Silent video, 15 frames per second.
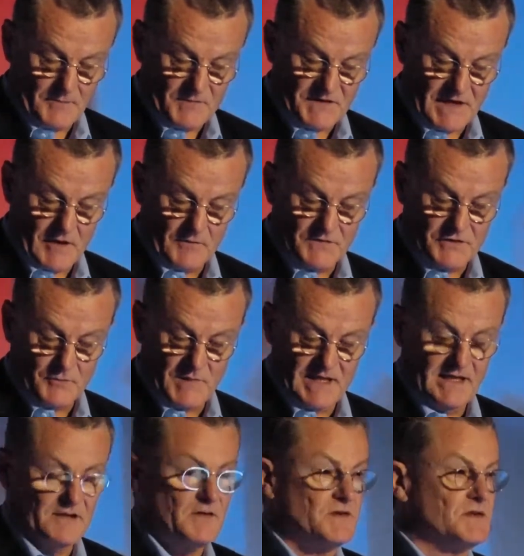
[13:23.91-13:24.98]
themselves to
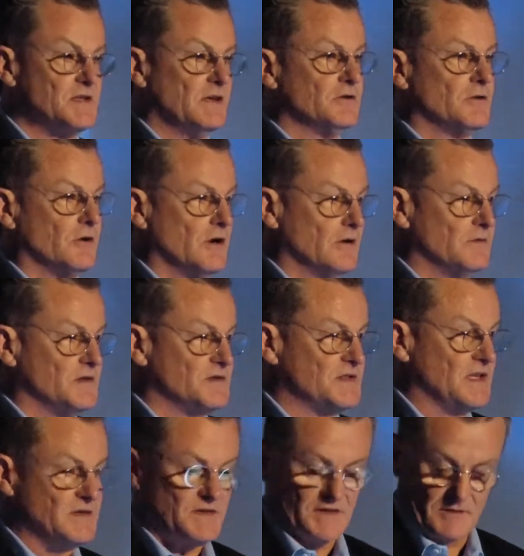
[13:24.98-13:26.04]
be in the center of the
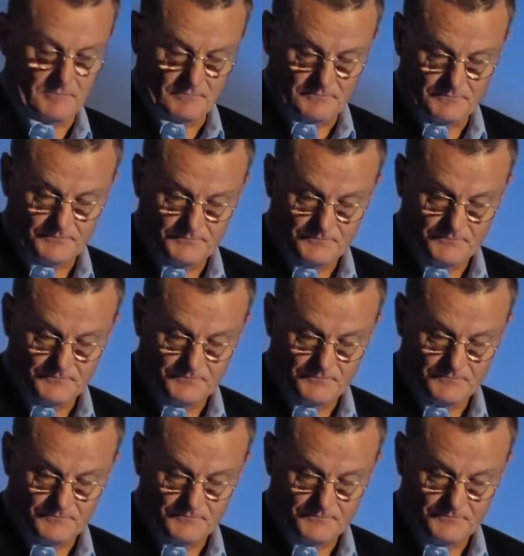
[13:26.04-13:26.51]
system.